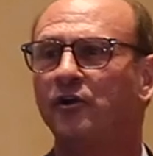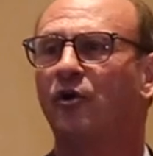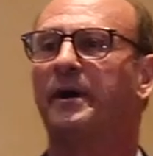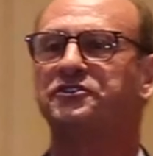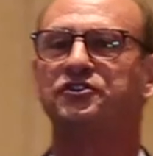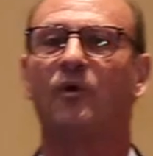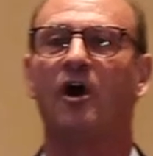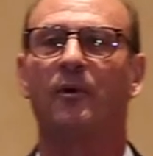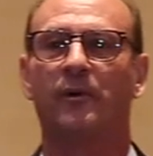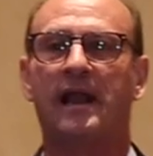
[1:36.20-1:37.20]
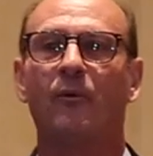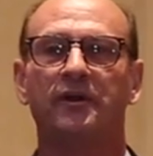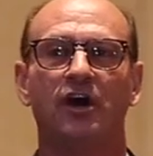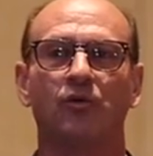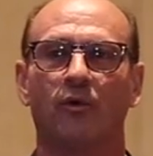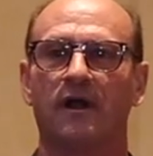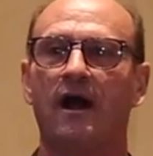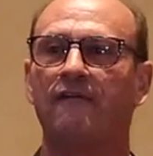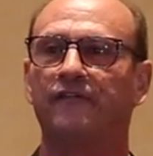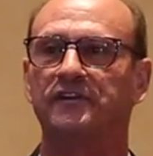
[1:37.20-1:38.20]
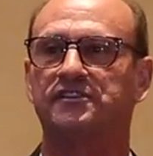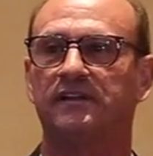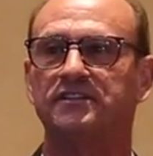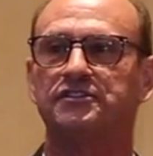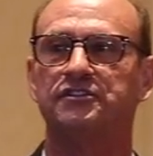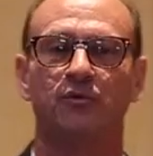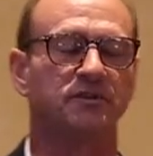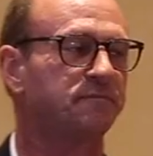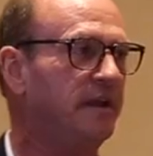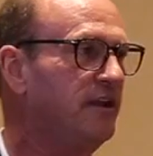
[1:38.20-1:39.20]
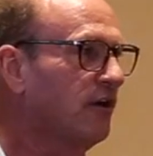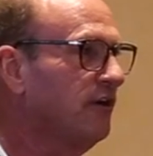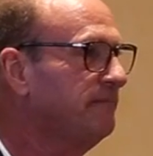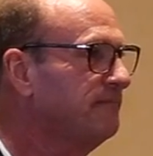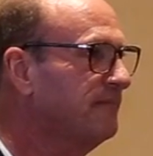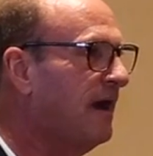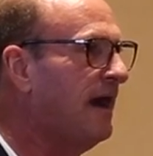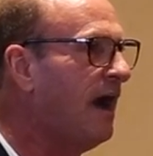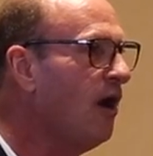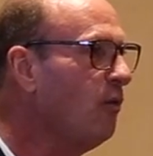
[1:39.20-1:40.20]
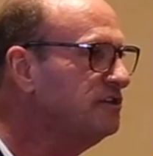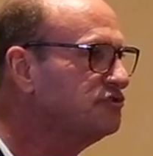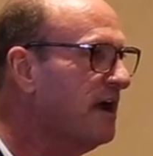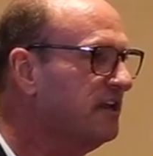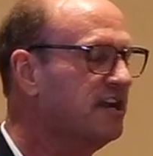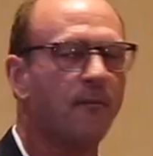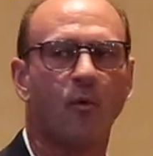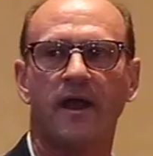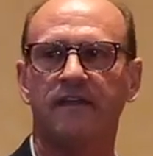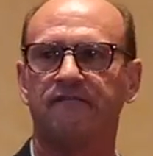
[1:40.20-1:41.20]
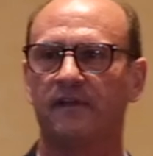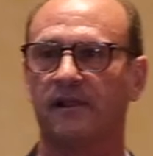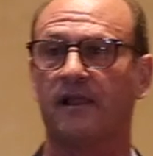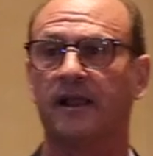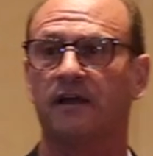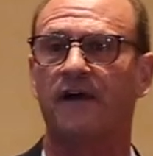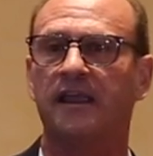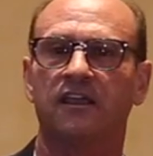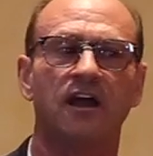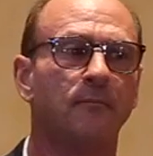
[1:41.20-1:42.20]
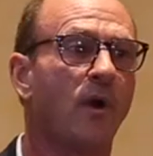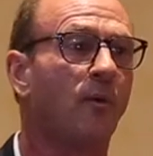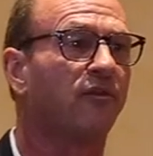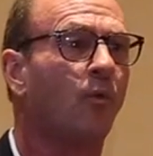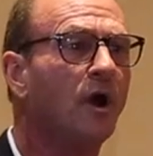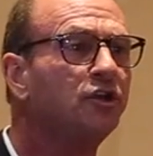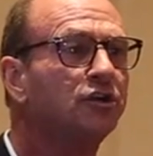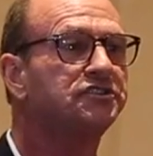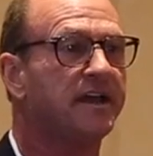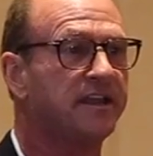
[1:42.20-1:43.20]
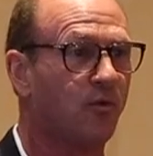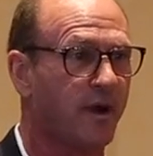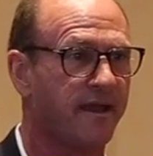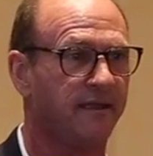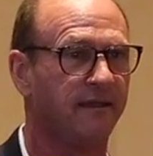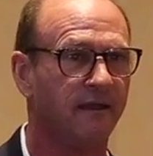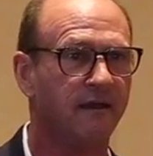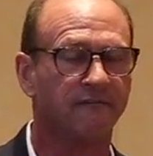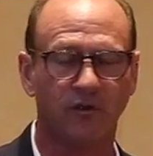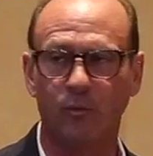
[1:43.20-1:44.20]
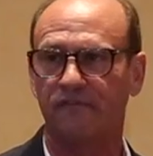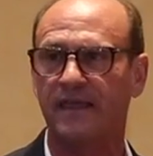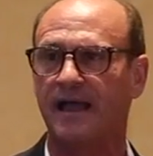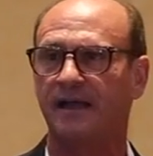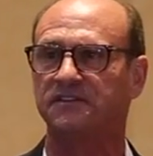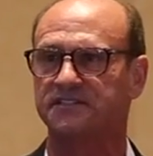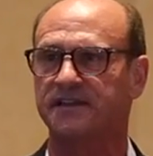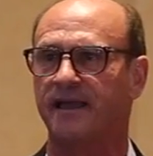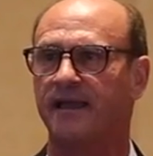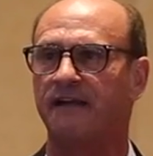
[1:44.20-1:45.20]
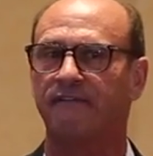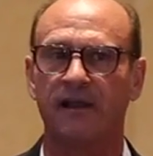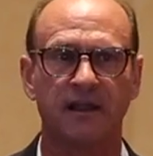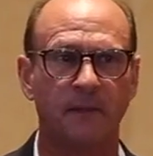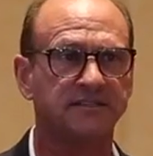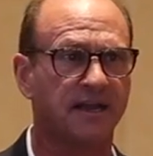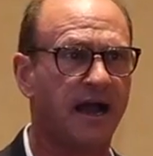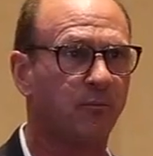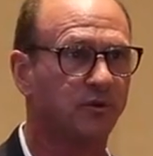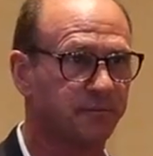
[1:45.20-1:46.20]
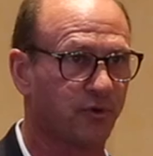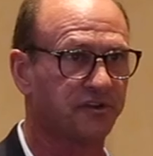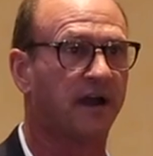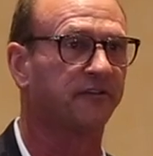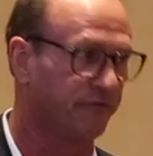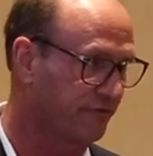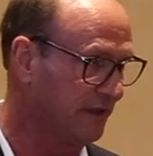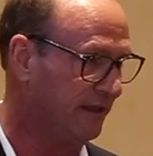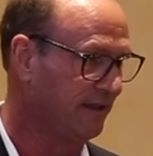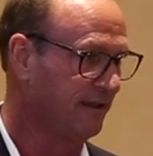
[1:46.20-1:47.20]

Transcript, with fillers: don't know about you all, but when I would go to a conference and listen to a speaker, I always tried to come away feeling like if I could come away with one good takeaway from what they had to say, I felt like my time was productive.